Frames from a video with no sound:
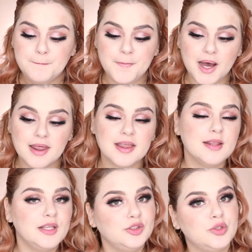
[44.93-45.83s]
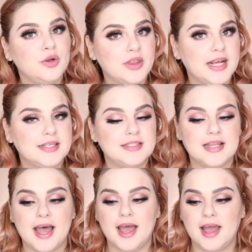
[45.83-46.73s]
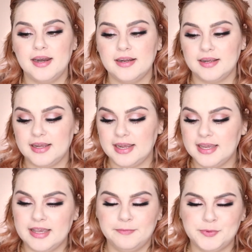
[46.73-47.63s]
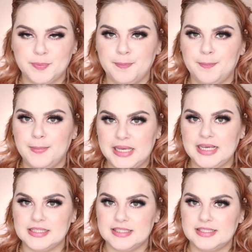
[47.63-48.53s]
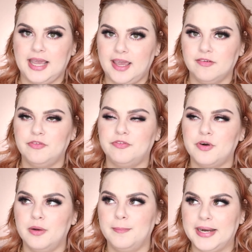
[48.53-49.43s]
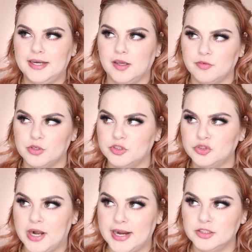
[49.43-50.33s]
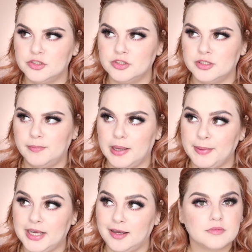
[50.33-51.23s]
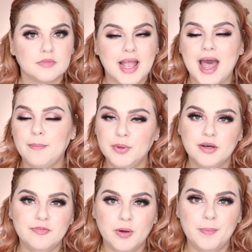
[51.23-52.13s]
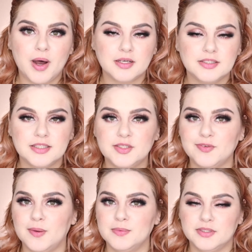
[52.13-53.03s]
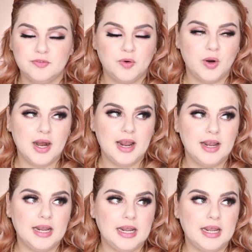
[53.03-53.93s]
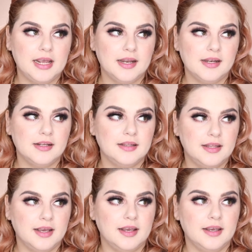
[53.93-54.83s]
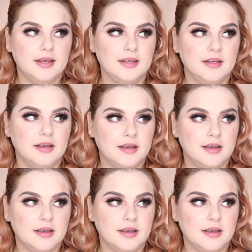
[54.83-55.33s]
but the truth is that it keeps me safe from my neighbors trying to steal my makeup. I have beautiful boxes from Sephora and they